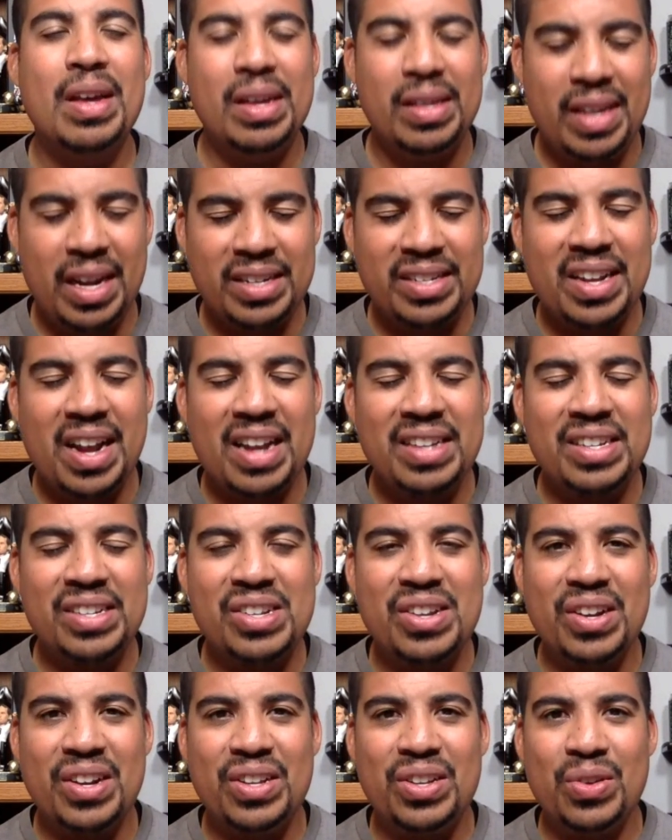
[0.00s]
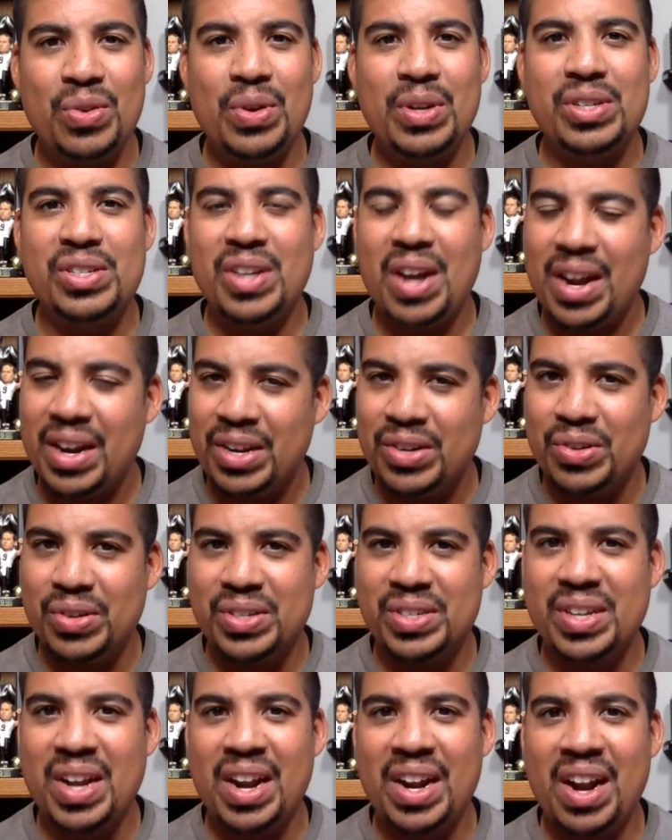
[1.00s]
Thanks, guys. That's going to do it. John HENDRIX
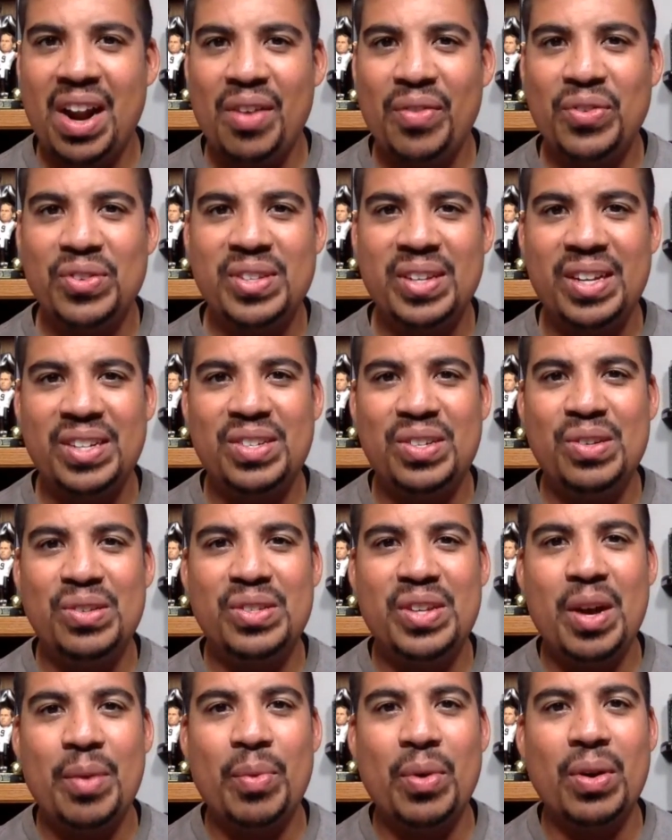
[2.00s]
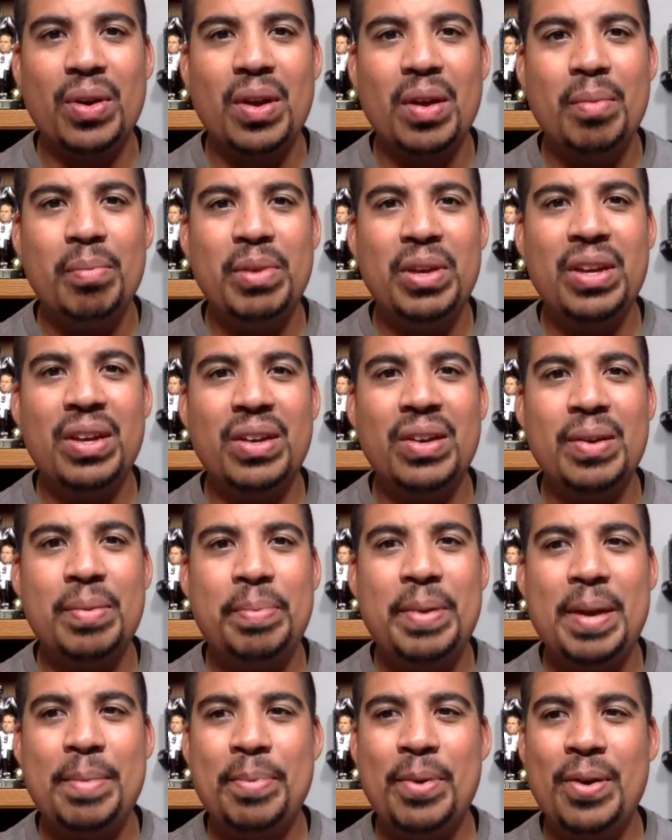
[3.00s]
signing out for Saints News Network. Be good
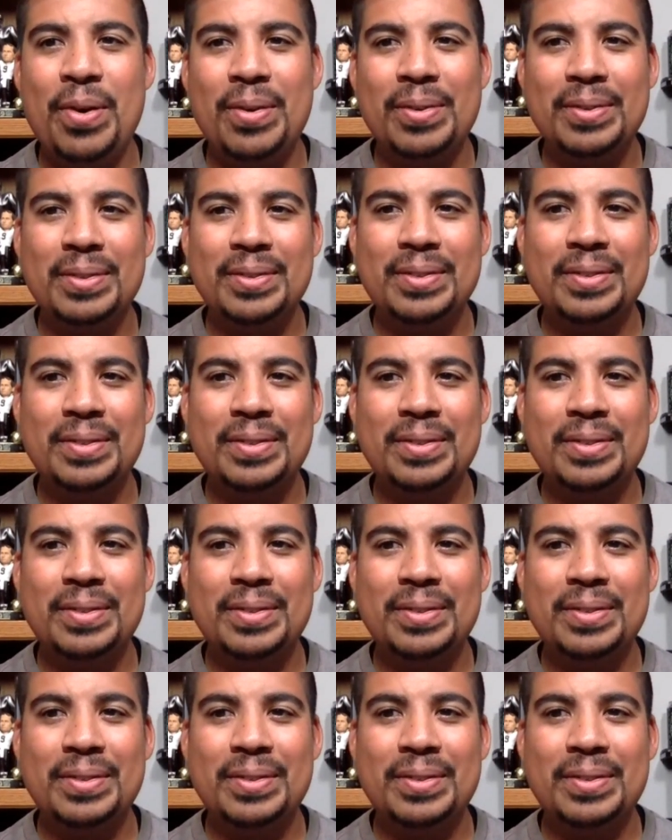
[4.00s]
people.